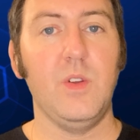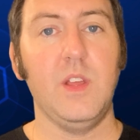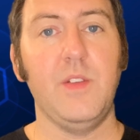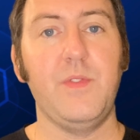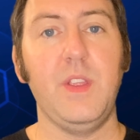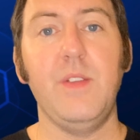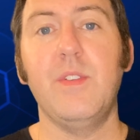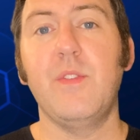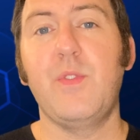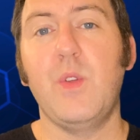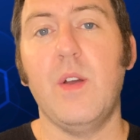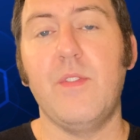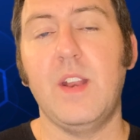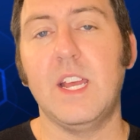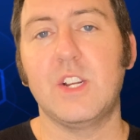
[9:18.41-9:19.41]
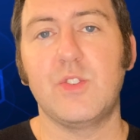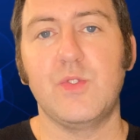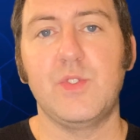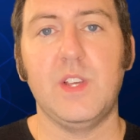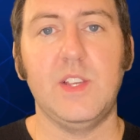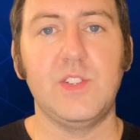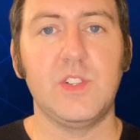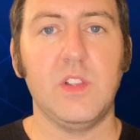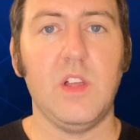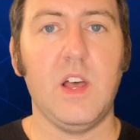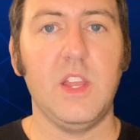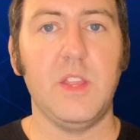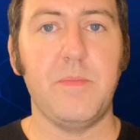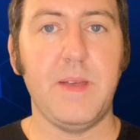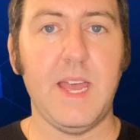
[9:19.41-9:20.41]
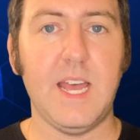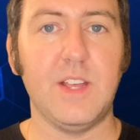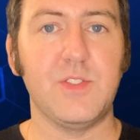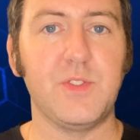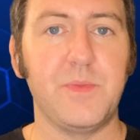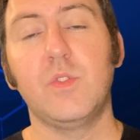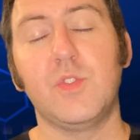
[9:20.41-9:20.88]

if, even if you haven't exercised a lot in the past.